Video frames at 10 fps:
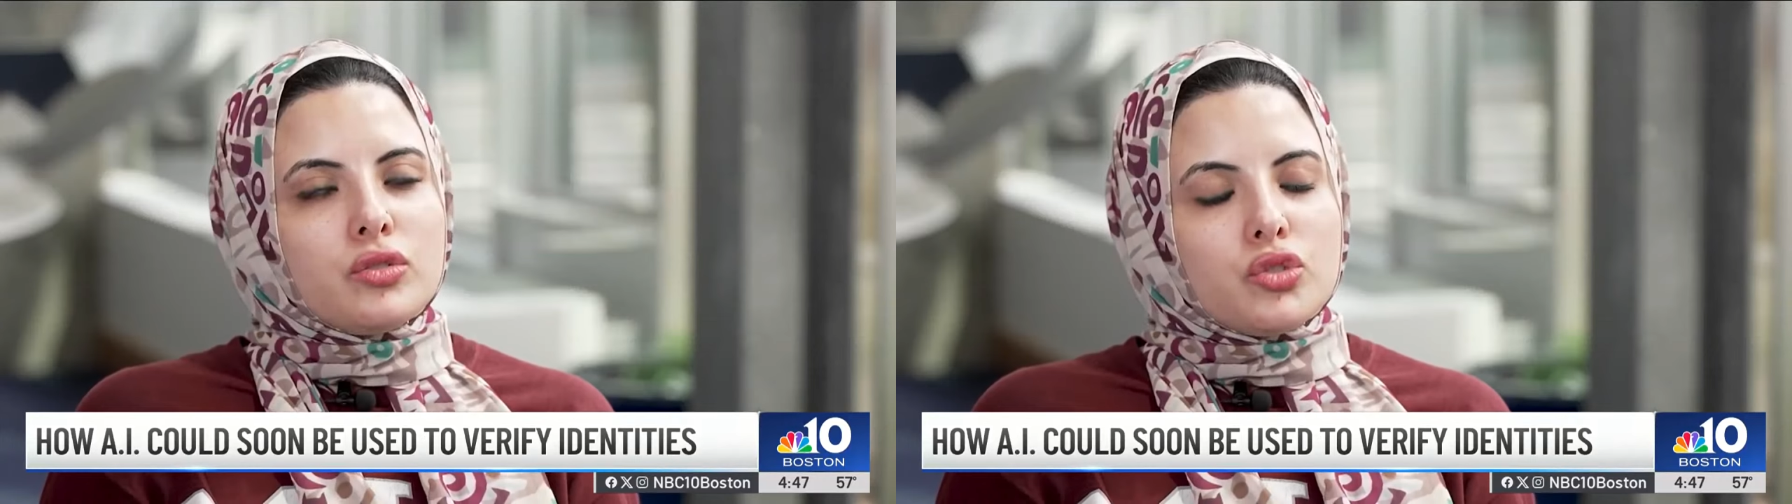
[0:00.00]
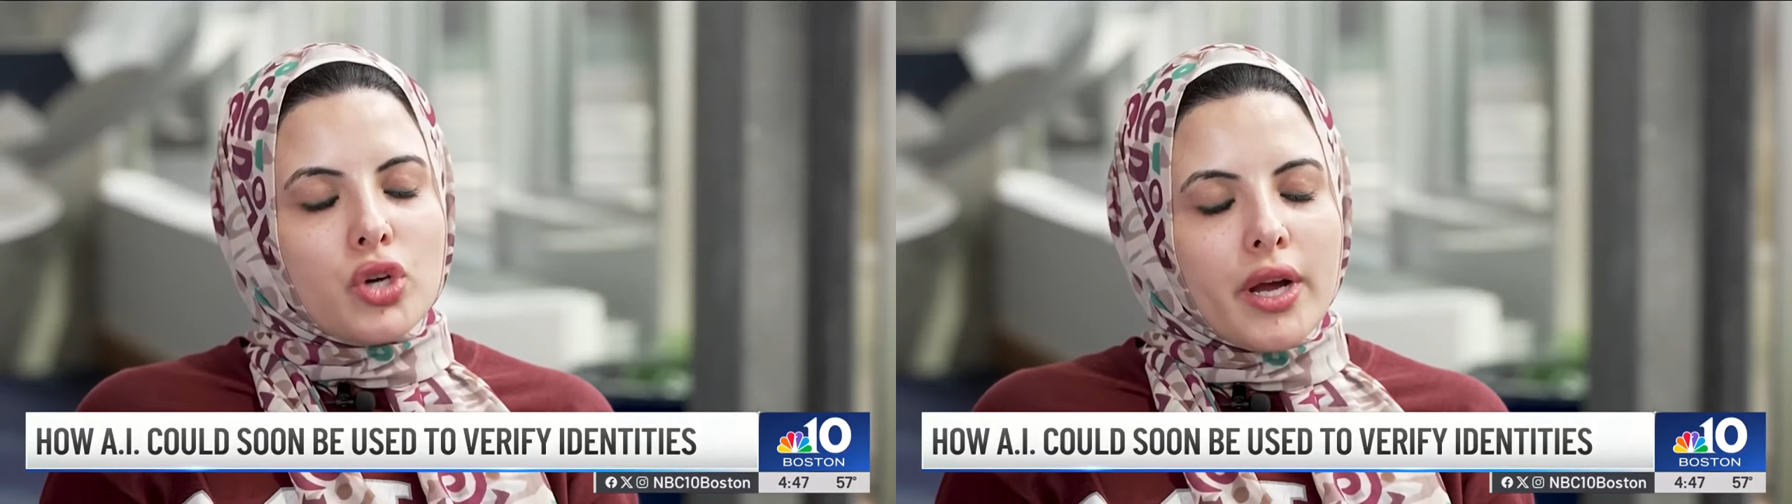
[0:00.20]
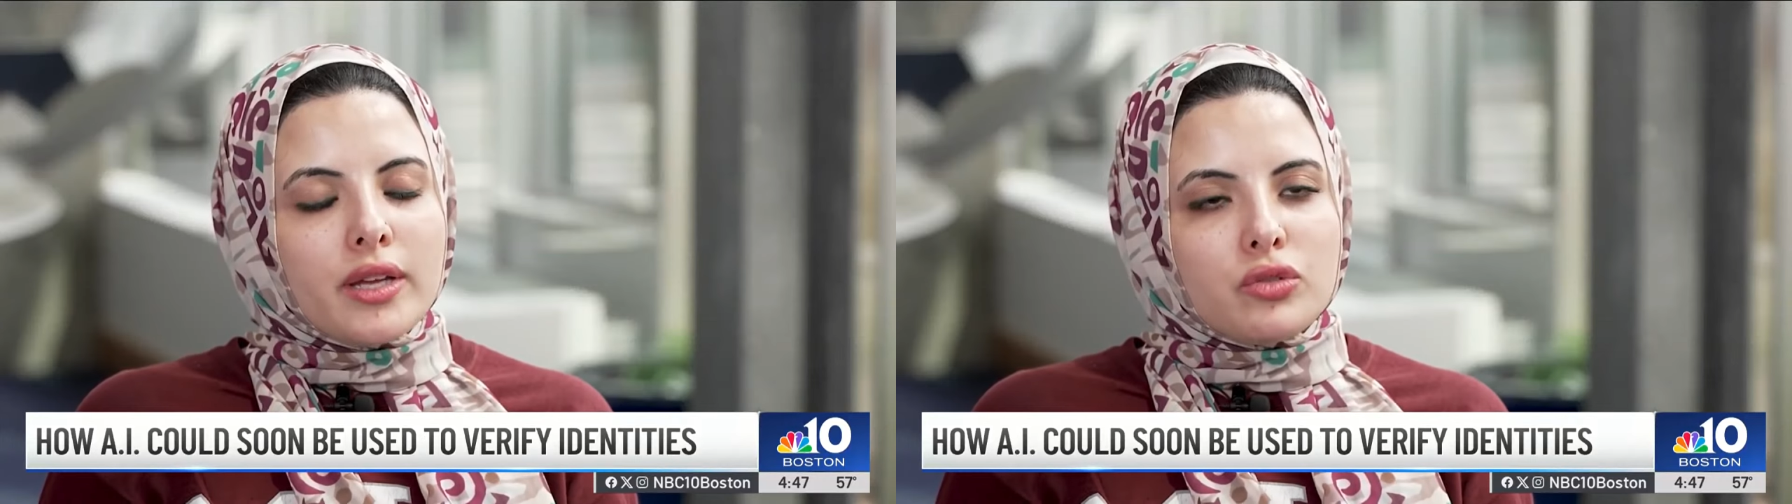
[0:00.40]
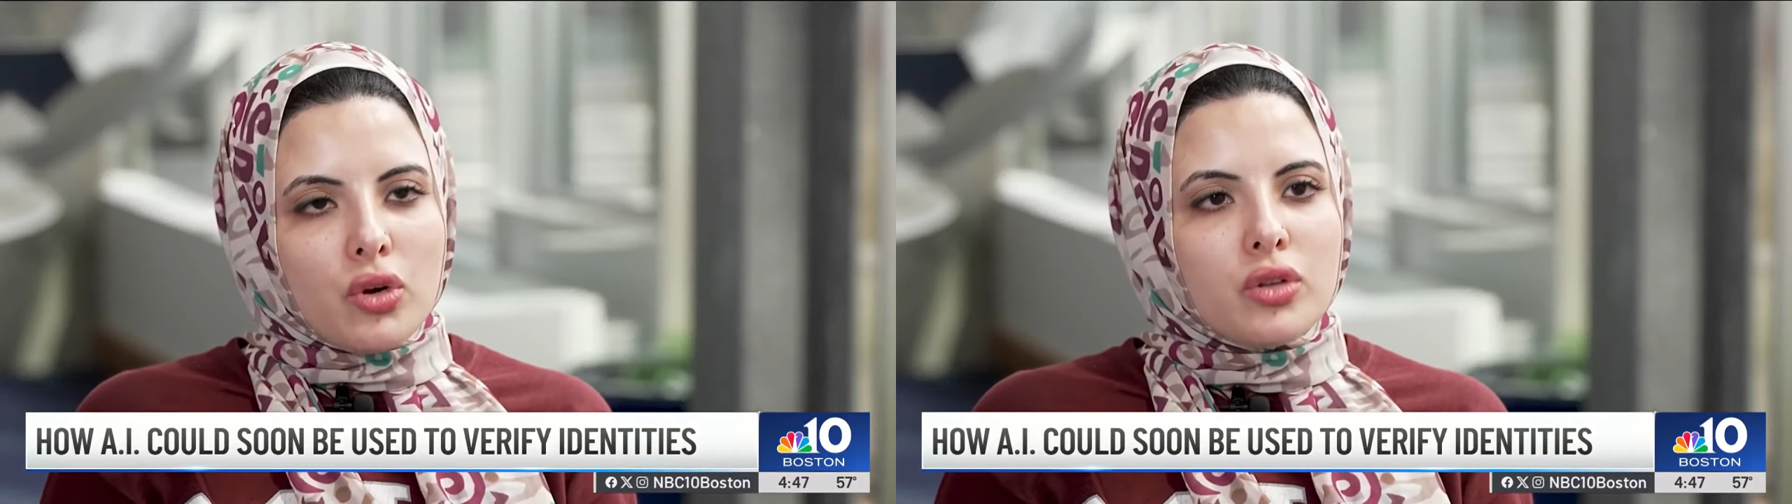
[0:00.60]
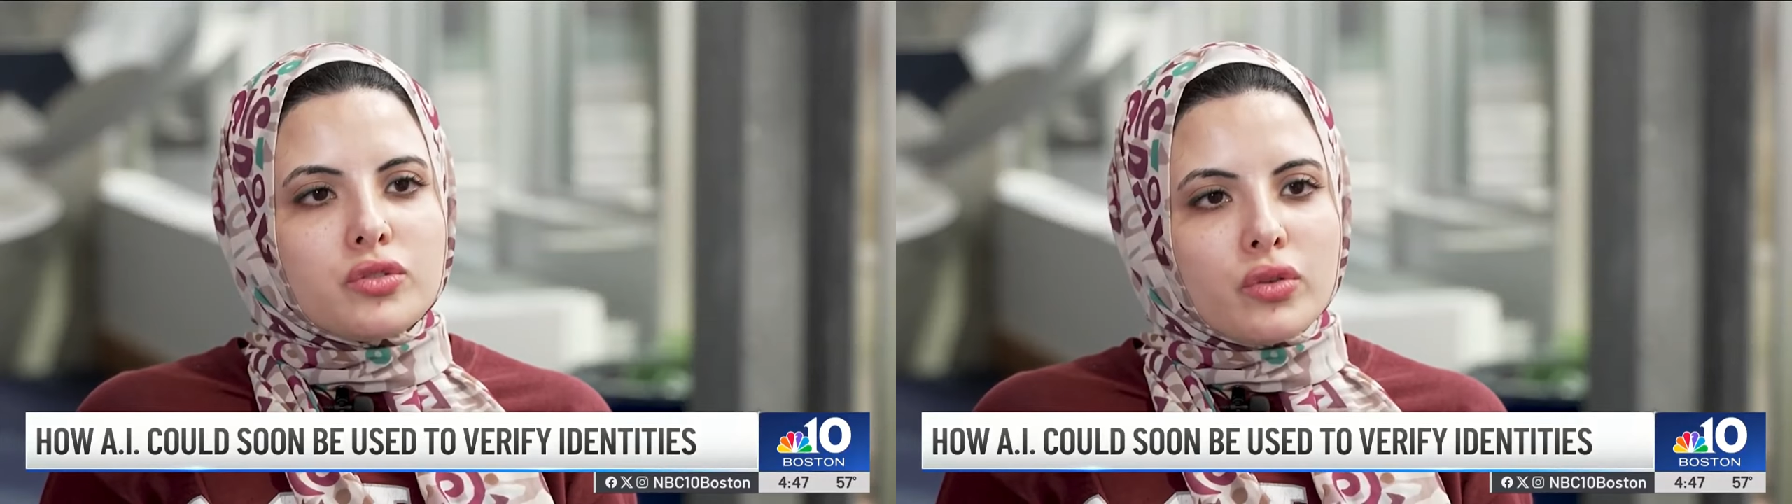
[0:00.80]
trying to
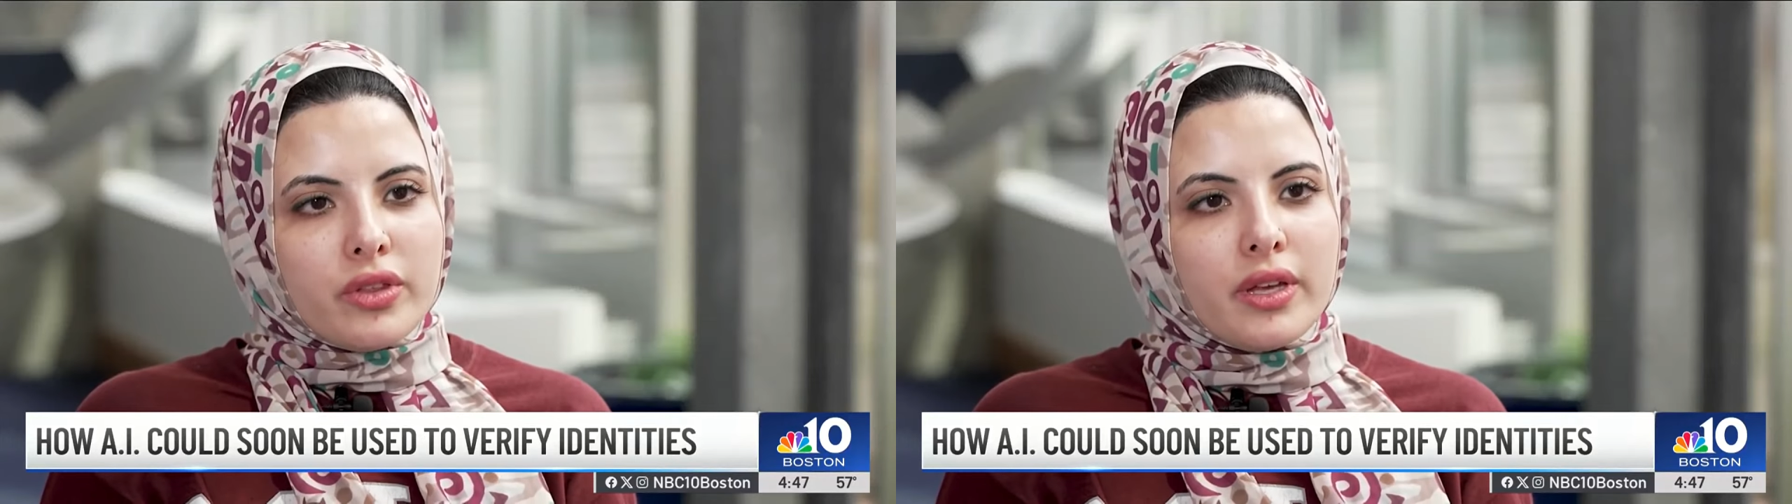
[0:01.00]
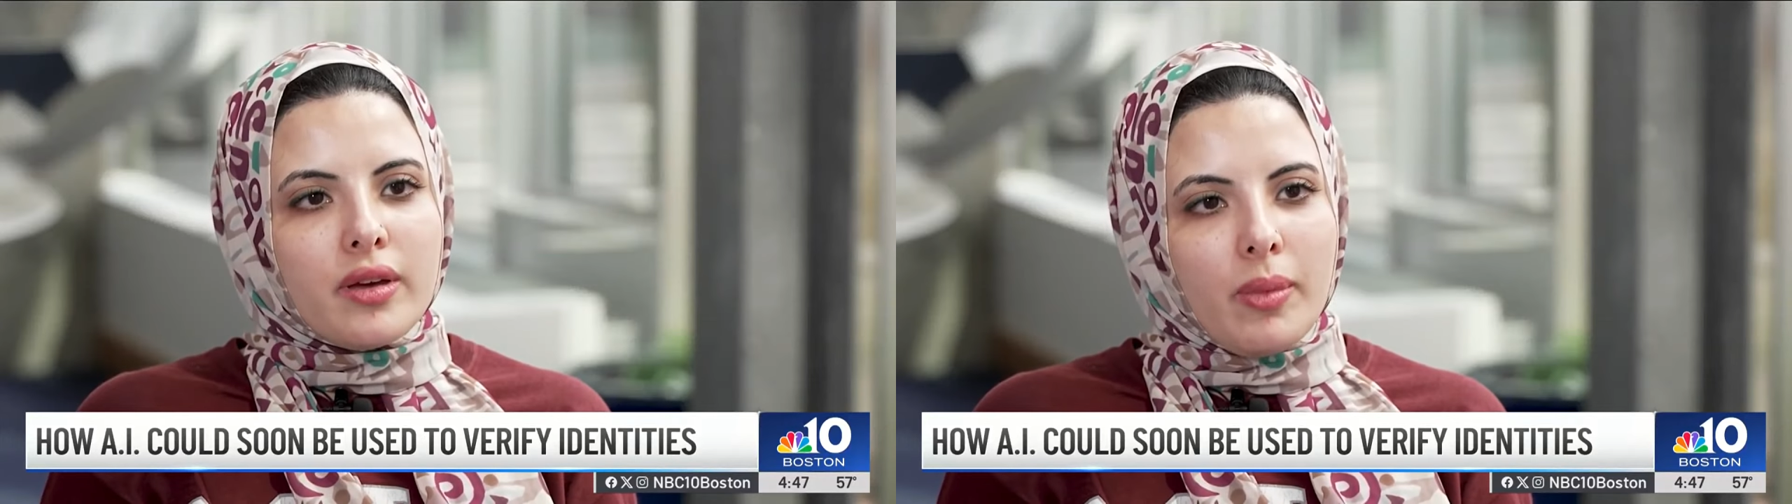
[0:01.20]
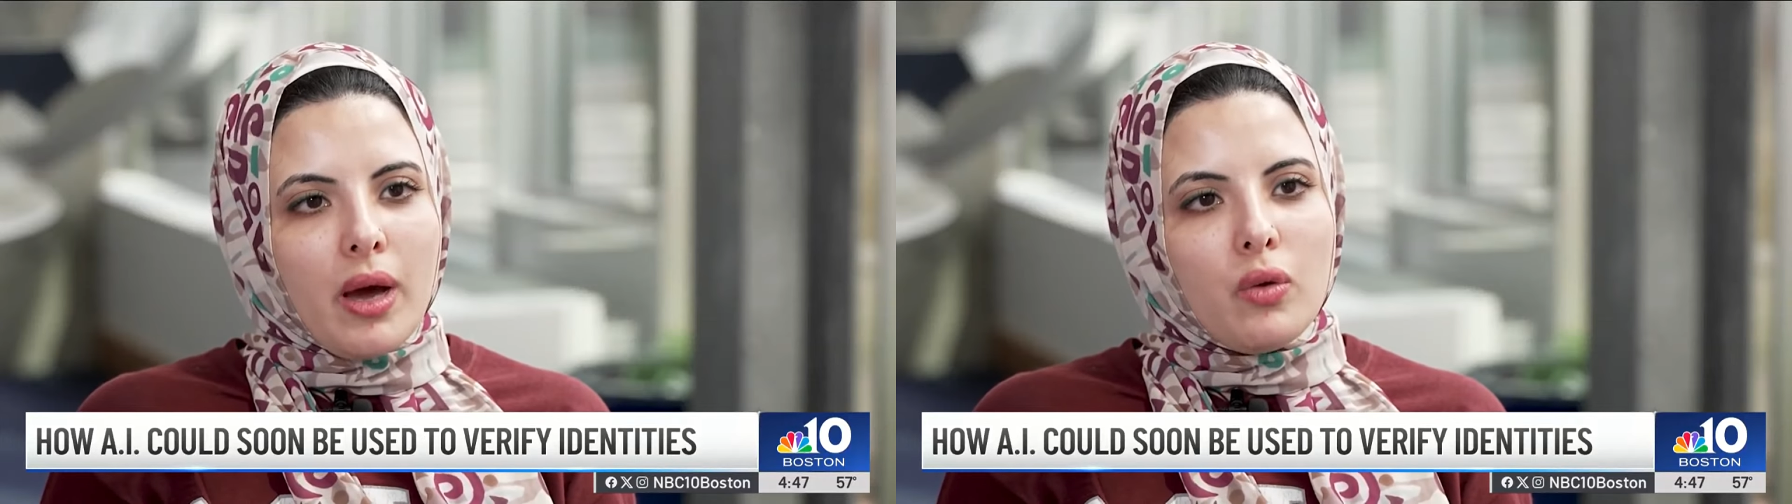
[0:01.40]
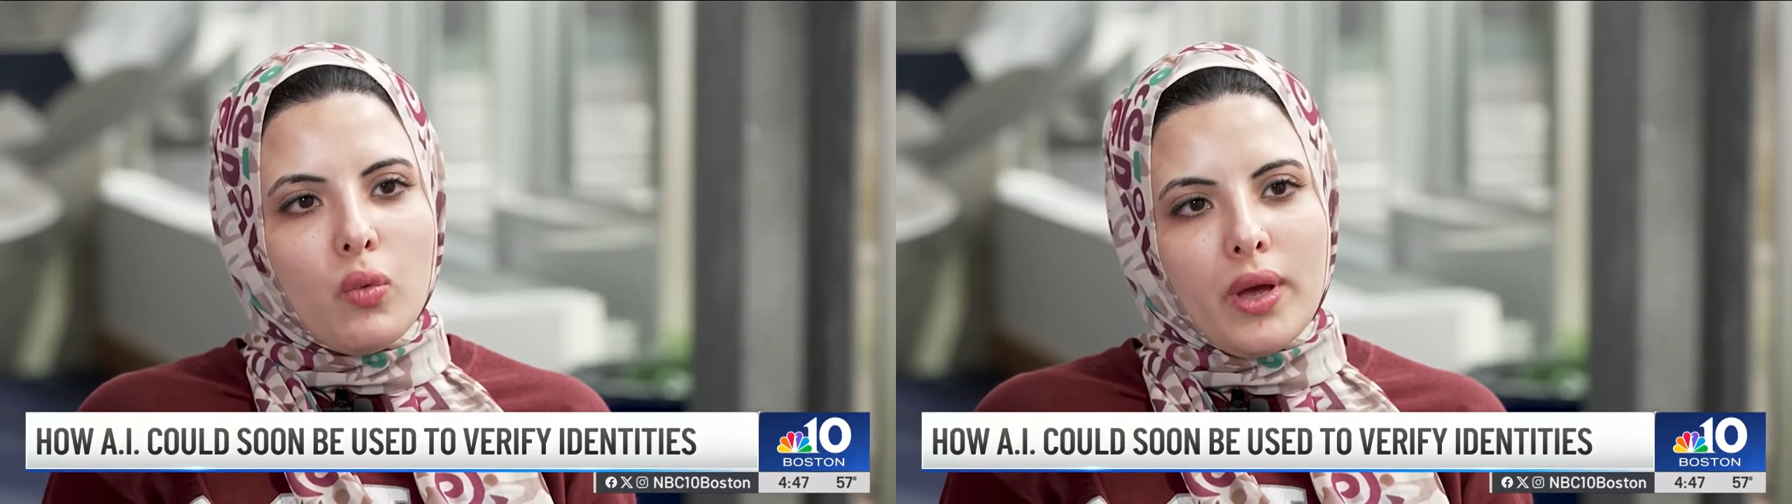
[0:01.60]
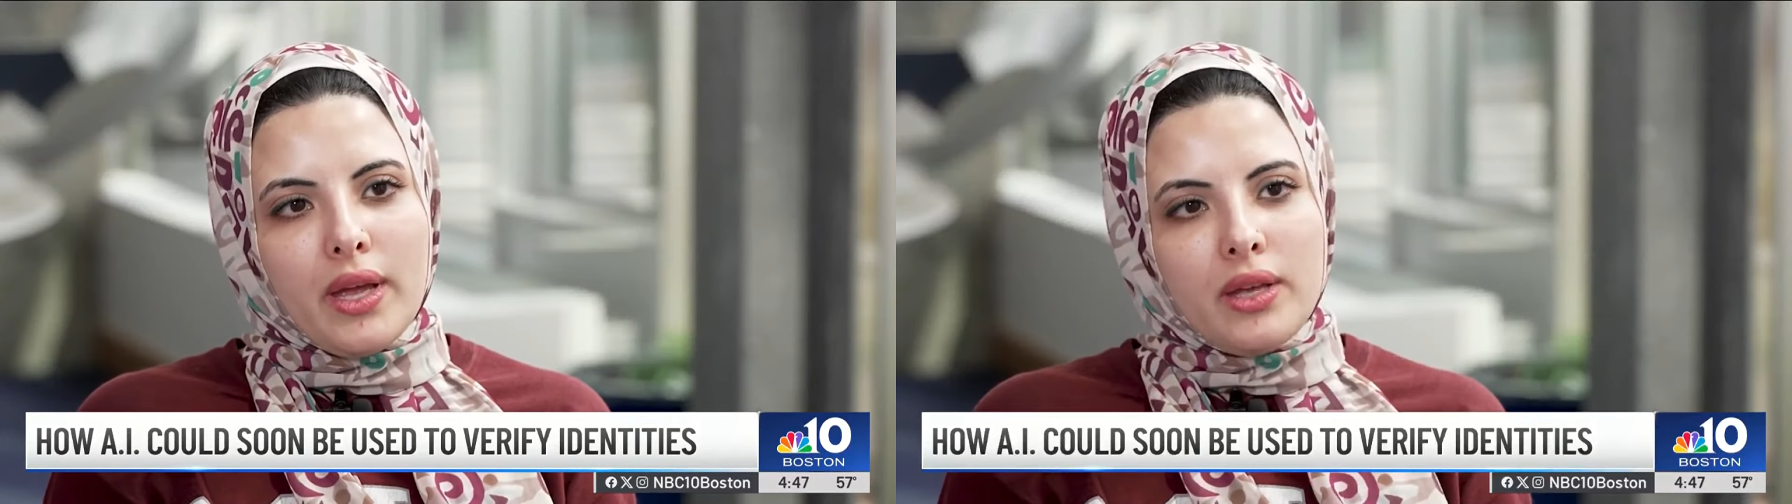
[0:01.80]
also think about
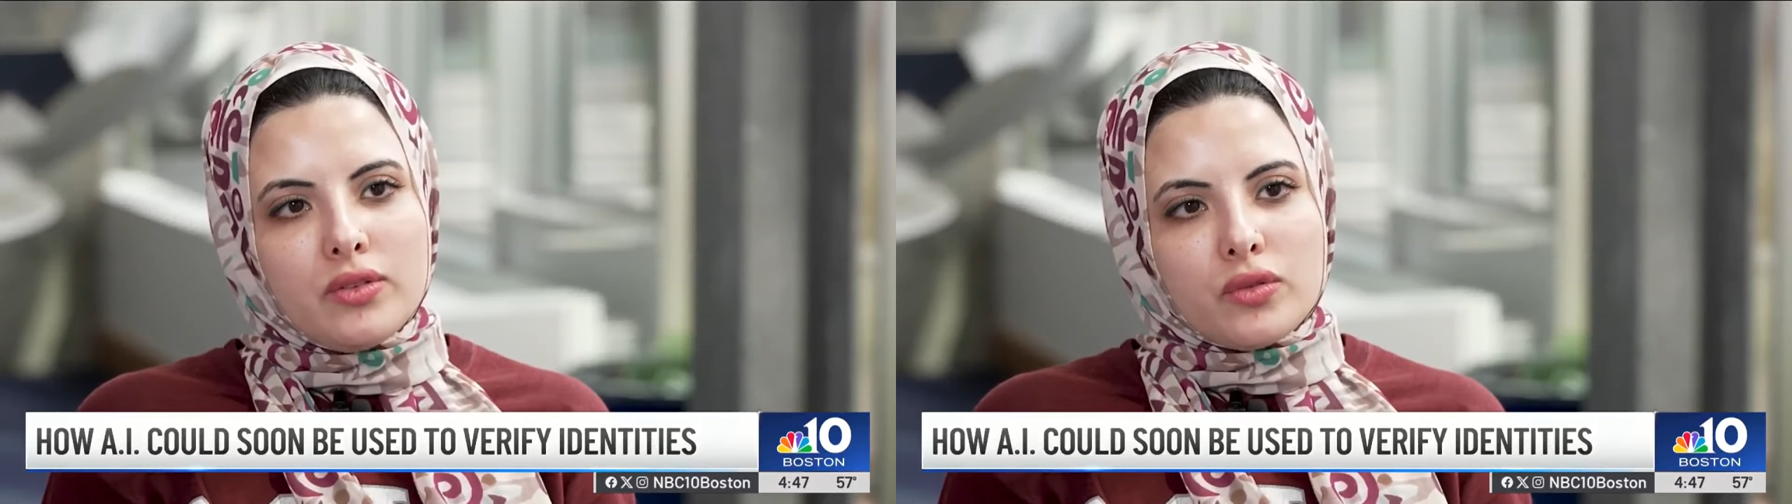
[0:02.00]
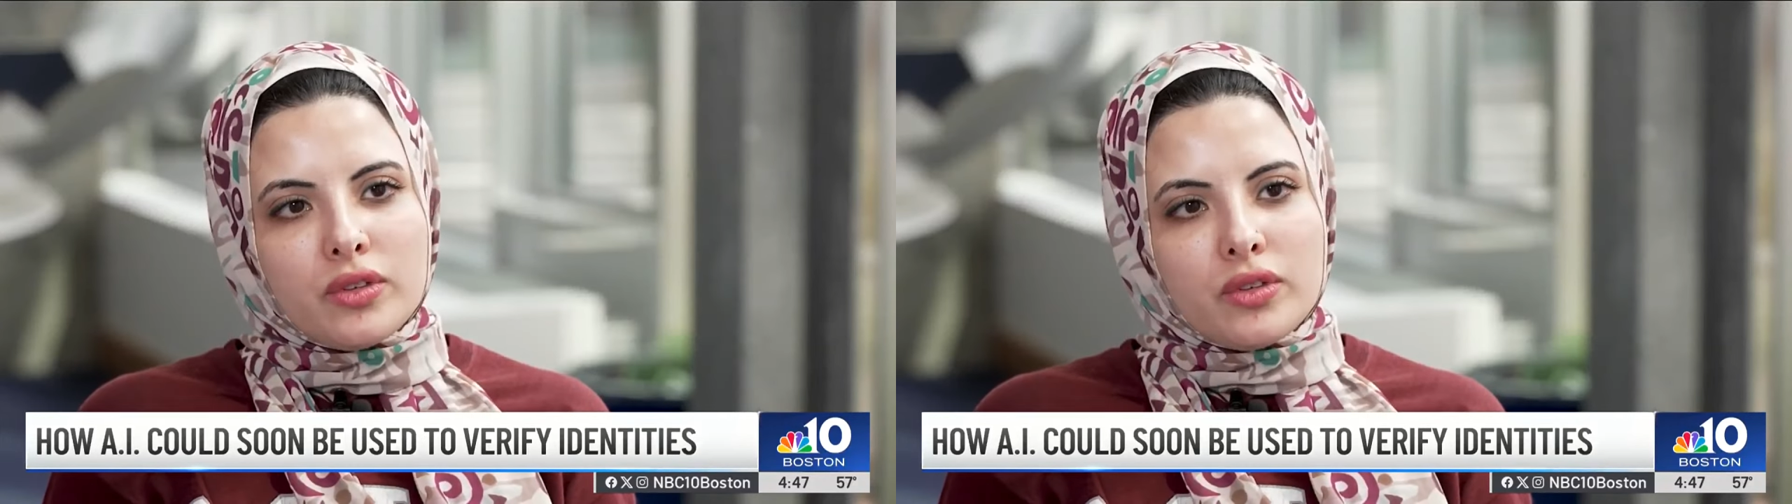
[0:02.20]
ways of